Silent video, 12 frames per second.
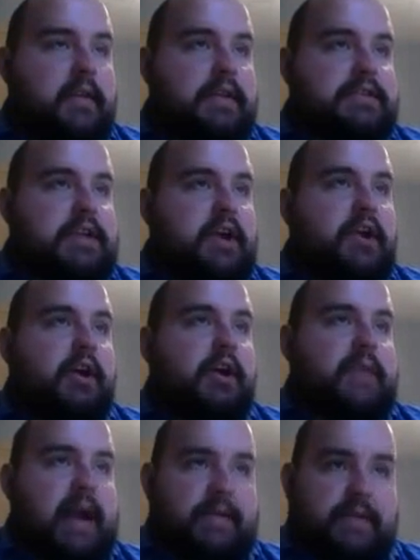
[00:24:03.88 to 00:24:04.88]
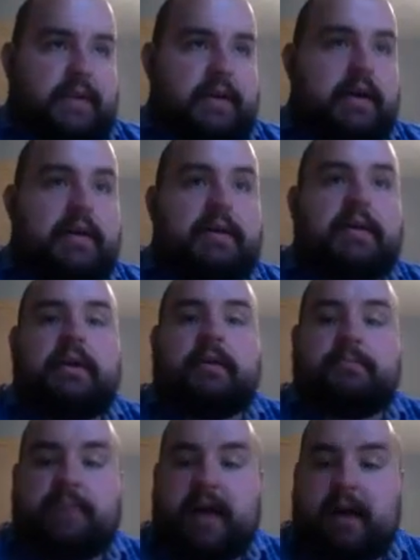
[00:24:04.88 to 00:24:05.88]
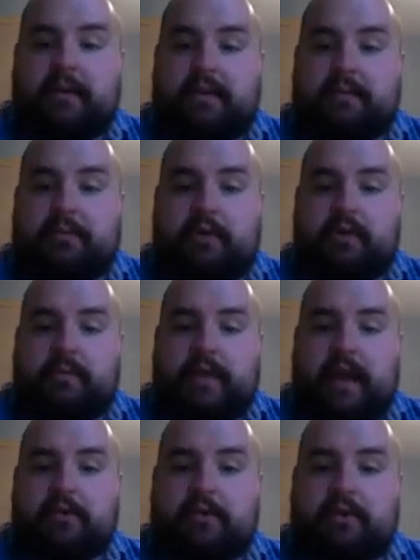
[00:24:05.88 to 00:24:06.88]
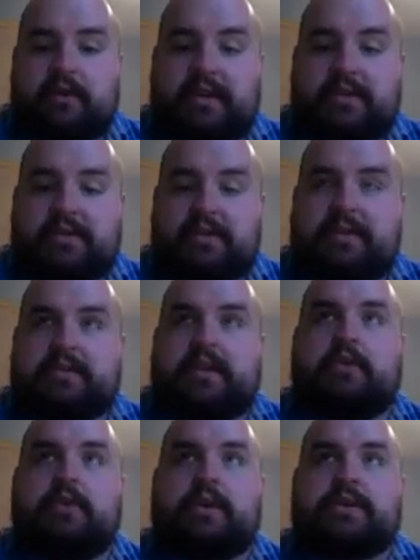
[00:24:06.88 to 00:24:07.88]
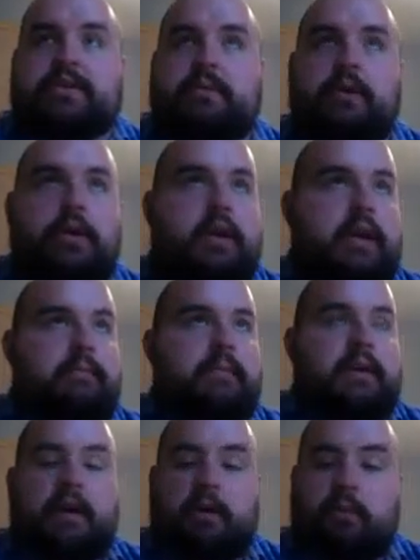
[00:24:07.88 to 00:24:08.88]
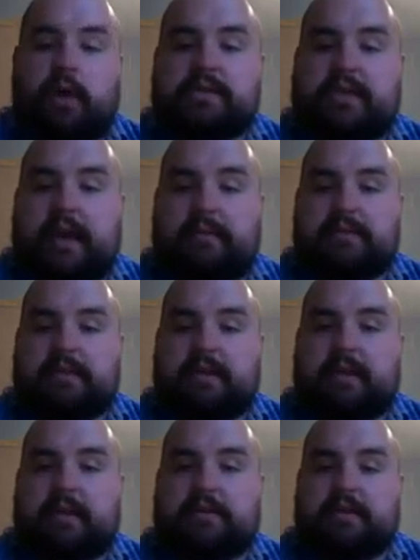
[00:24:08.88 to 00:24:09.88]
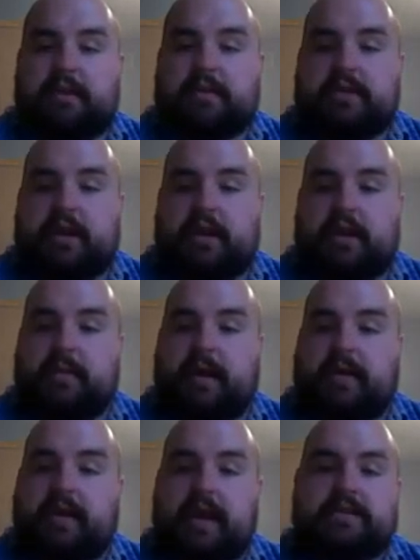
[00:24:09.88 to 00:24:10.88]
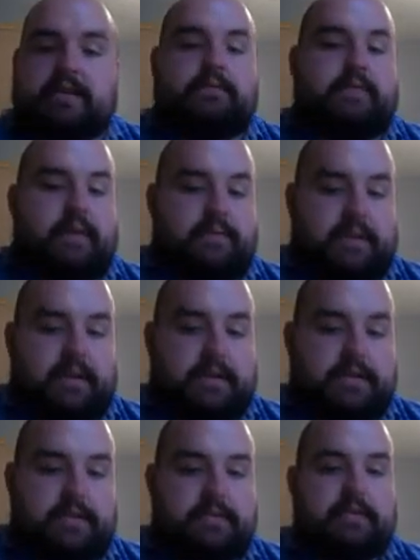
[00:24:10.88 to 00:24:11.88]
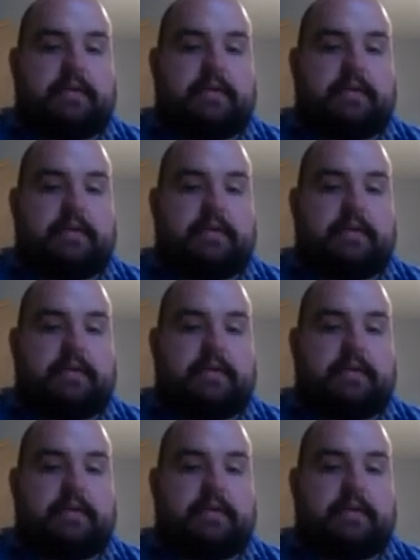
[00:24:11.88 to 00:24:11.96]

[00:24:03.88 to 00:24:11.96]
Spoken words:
the interior of Africa, but with improving medical conditions and increased immunity, was able to get into the interior by the 1850s.